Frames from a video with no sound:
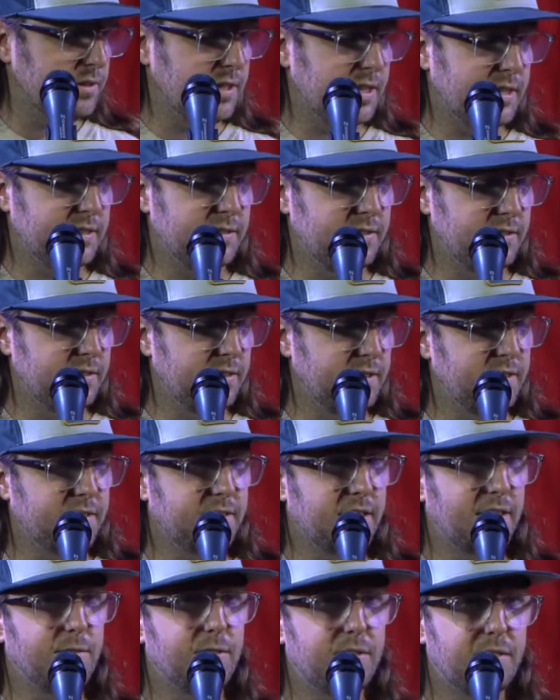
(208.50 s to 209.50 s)
actually, it's
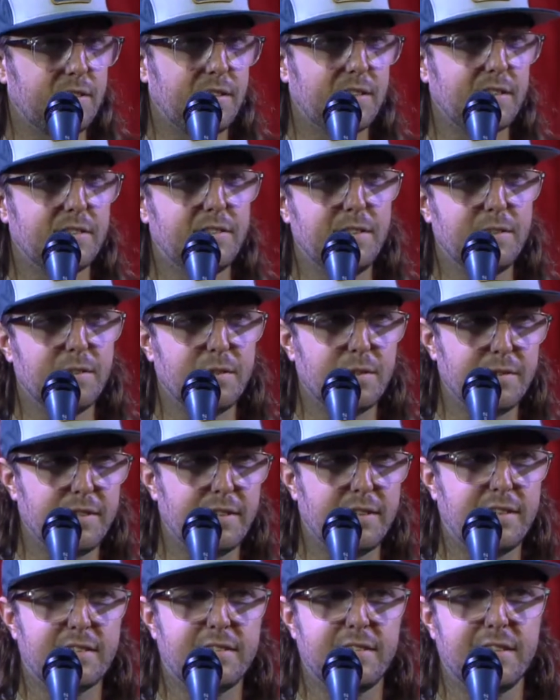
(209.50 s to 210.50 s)
kind of a song. It's either a
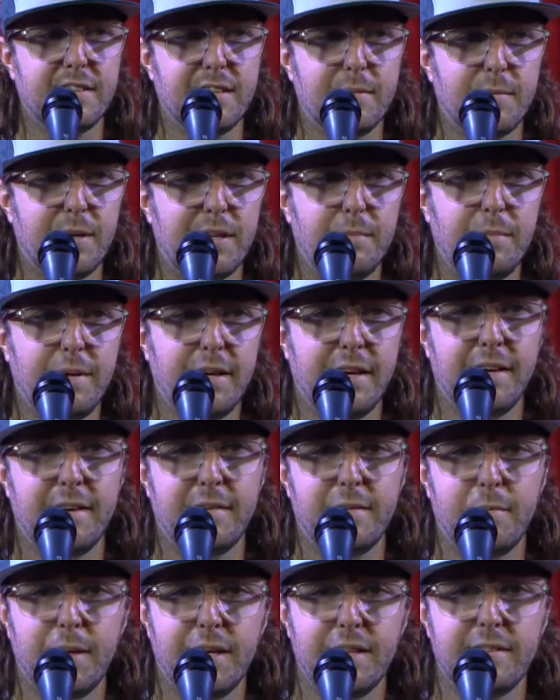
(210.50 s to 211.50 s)
dog singing about a man or
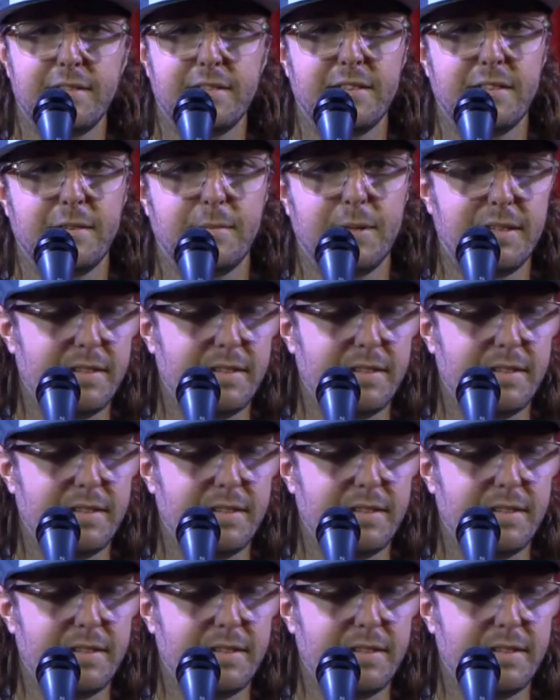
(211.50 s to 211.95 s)
a man singing about a